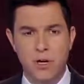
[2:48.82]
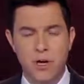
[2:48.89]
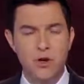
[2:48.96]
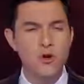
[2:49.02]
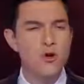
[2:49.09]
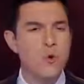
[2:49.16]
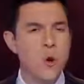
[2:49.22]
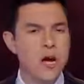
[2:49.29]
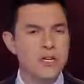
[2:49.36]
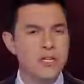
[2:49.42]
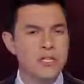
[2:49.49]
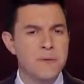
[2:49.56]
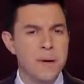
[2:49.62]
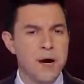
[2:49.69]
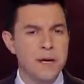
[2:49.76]
New
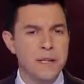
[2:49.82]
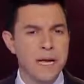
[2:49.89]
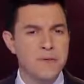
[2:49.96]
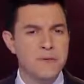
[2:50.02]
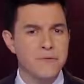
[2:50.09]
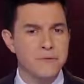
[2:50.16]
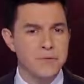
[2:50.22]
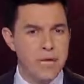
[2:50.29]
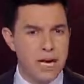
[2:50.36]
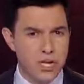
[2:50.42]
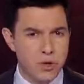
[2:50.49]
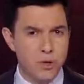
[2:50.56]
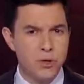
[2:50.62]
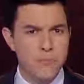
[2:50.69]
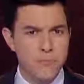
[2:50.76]
questions about claims of
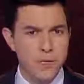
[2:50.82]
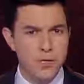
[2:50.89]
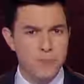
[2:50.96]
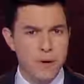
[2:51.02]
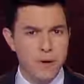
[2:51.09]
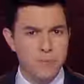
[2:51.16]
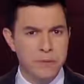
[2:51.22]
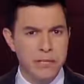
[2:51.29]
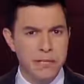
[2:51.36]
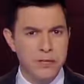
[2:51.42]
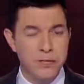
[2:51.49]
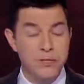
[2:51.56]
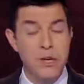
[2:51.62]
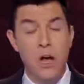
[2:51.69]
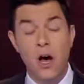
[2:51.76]
sexual abuse by
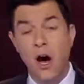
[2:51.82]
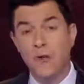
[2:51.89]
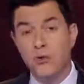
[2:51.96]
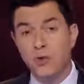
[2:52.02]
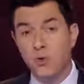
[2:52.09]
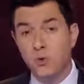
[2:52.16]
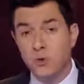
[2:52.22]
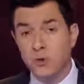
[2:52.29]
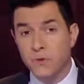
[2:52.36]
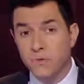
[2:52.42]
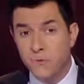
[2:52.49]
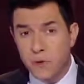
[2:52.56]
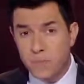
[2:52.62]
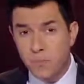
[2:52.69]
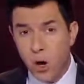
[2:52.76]
players on the school's
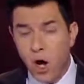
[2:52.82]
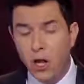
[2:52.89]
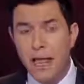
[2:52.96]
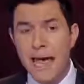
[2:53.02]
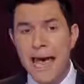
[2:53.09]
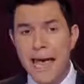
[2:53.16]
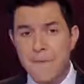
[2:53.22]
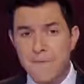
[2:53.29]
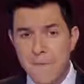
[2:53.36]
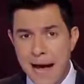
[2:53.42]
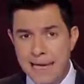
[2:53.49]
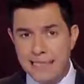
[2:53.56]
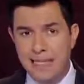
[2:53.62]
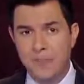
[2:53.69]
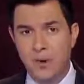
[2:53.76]
football and
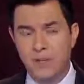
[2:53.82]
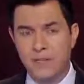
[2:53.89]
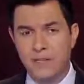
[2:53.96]
basketball